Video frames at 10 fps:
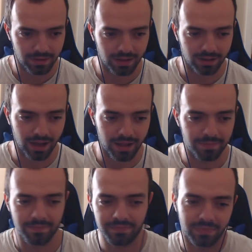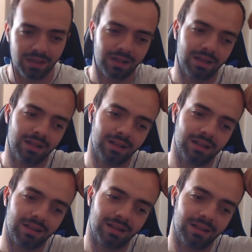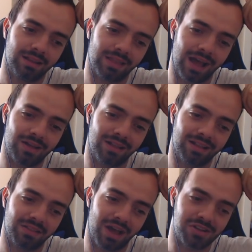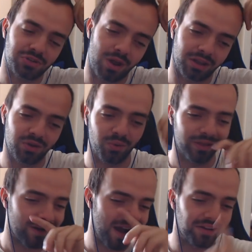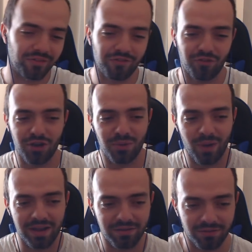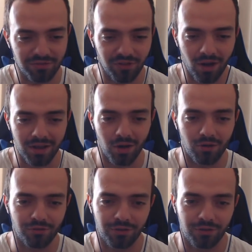Okay. That was quite cool. They were having a three-way fight off.